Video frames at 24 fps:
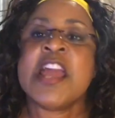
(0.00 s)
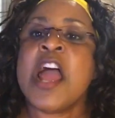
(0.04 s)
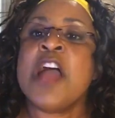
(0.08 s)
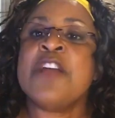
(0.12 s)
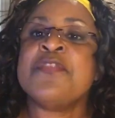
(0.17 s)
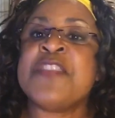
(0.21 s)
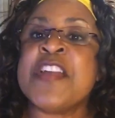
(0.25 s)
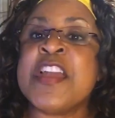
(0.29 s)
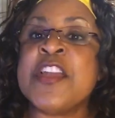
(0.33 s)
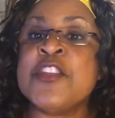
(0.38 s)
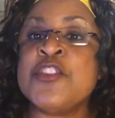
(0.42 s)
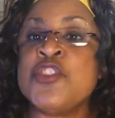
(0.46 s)

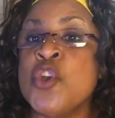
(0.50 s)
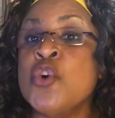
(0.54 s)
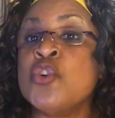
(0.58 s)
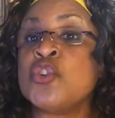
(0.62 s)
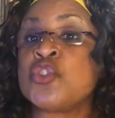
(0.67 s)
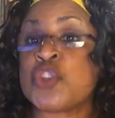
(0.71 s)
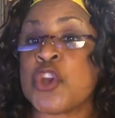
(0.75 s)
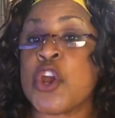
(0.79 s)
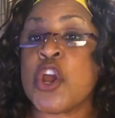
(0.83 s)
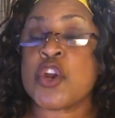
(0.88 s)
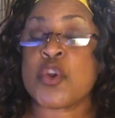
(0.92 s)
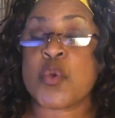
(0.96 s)
And then you
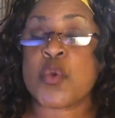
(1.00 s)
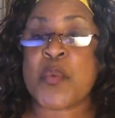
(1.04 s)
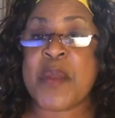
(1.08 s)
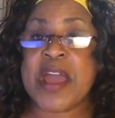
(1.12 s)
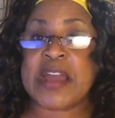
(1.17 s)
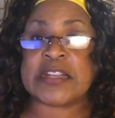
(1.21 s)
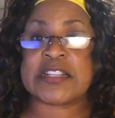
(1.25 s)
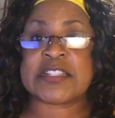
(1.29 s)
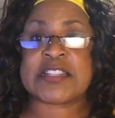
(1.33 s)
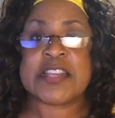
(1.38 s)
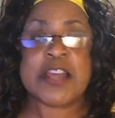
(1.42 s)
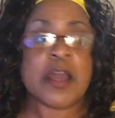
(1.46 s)
turn
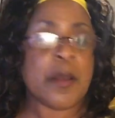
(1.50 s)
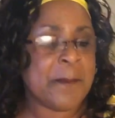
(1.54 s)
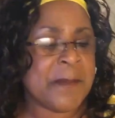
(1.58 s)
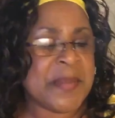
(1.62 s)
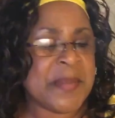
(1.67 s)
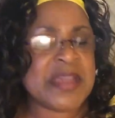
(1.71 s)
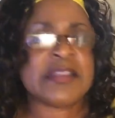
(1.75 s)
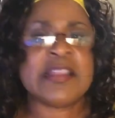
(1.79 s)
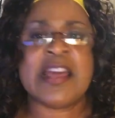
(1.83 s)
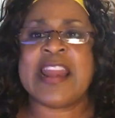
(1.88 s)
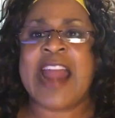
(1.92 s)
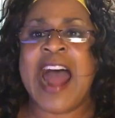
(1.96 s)
around and tell
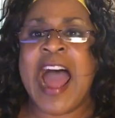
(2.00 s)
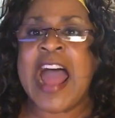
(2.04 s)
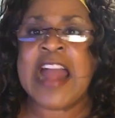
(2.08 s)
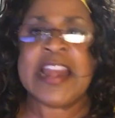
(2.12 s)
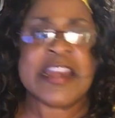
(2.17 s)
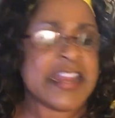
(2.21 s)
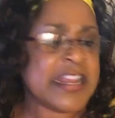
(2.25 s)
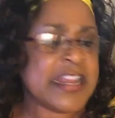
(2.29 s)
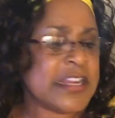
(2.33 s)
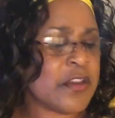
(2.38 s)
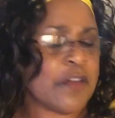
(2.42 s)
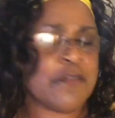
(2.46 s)
me that I
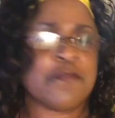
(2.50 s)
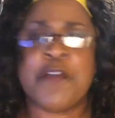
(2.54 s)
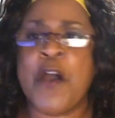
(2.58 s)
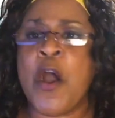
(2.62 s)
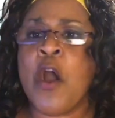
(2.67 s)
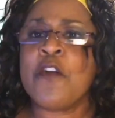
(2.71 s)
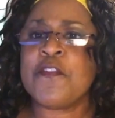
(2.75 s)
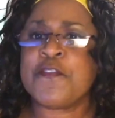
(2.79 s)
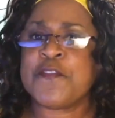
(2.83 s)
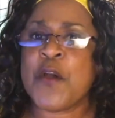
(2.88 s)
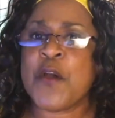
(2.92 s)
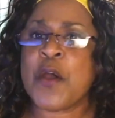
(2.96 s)
need to
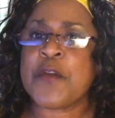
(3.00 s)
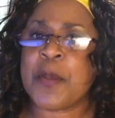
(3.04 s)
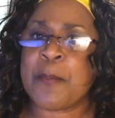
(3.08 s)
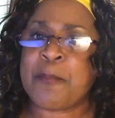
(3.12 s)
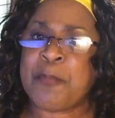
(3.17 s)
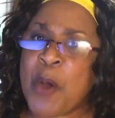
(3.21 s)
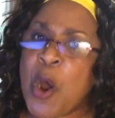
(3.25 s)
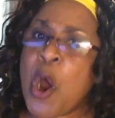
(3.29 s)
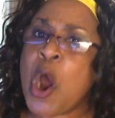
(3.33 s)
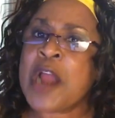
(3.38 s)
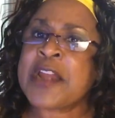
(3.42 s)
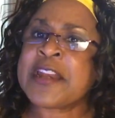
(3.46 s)
vote for the
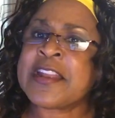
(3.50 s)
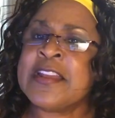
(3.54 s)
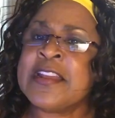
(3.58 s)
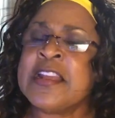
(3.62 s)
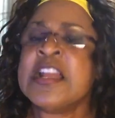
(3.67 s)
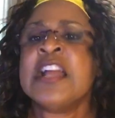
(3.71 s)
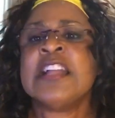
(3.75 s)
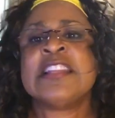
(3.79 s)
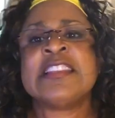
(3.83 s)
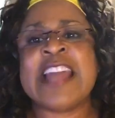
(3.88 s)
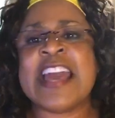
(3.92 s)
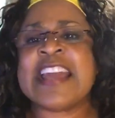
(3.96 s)
party
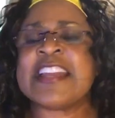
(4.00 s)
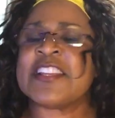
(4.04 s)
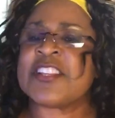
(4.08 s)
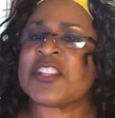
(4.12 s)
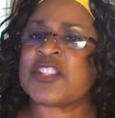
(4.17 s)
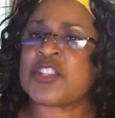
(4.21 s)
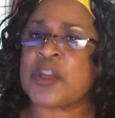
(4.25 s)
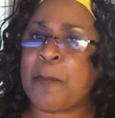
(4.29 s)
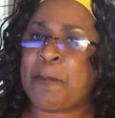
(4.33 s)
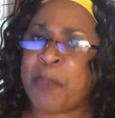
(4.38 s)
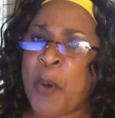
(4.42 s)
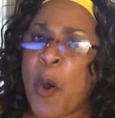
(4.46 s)
that is
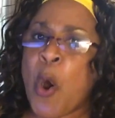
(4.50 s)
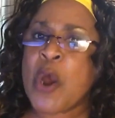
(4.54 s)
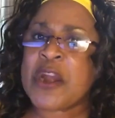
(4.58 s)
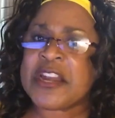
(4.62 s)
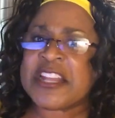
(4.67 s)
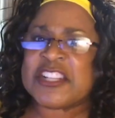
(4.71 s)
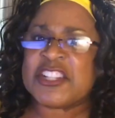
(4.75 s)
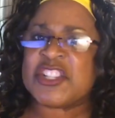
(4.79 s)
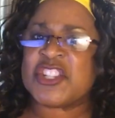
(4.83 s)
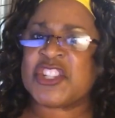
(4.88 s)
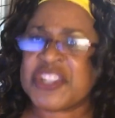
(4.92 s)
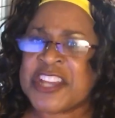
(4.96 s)

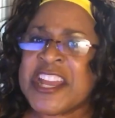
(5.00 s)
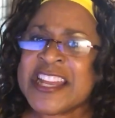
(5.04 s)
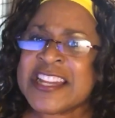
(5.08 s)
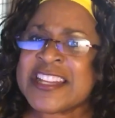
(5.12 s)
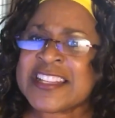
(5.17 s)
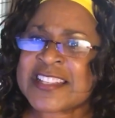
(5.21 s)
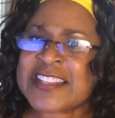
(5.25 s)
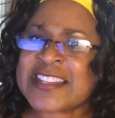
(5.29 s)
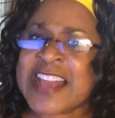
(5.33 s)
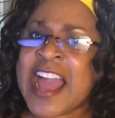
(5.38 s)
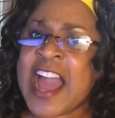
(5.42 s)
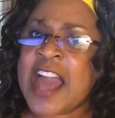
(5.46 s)
supporting
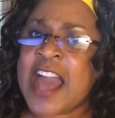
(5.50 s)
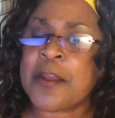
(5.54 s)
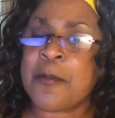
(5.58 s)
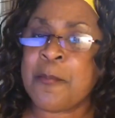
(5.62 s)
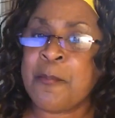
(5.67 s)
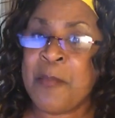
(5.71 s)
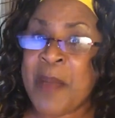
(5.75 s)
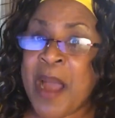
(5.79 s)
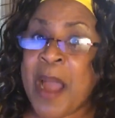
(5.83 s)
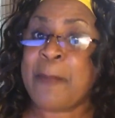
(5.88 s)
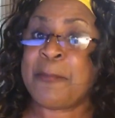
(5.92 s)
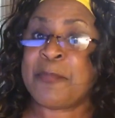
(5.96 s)
genocide of
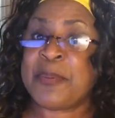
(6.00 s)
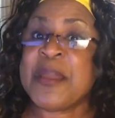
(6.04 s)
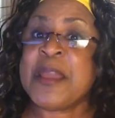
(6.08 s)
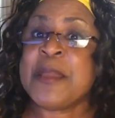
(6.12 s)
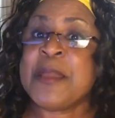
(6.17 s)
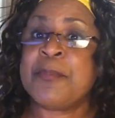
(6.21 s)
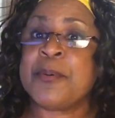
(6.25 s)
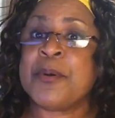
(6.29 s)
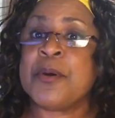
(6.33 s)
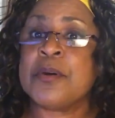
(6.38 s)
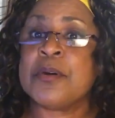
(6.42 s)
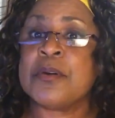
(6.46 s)
my
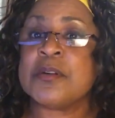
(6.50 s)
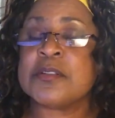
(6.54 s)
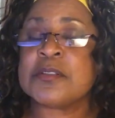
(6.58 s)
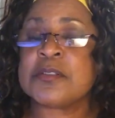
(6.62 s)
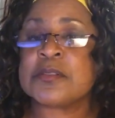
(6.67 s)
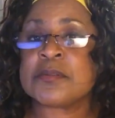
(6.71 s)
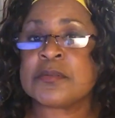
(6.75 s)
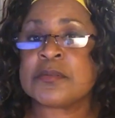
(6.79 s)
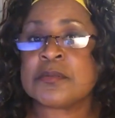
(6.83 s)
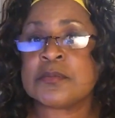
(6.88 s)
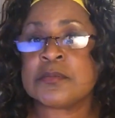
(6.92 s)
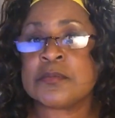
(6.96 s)
people?
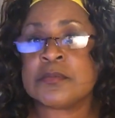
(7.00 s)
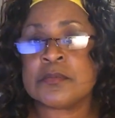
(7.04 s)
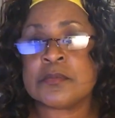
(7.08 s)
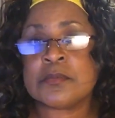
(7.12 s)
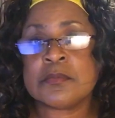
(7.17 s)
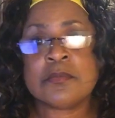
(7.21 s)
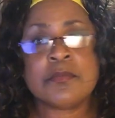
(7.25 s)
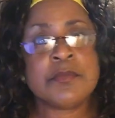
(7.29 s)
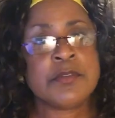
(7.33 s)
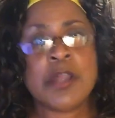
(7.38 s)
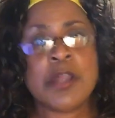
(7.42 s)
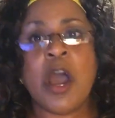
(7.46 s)

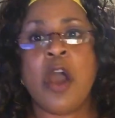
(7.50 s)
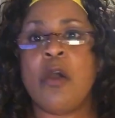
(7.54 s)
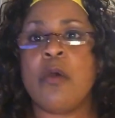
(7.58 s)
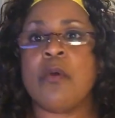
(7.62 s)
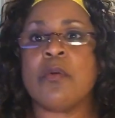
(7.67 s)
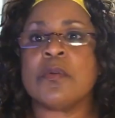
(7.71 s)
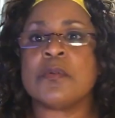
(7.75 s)
No.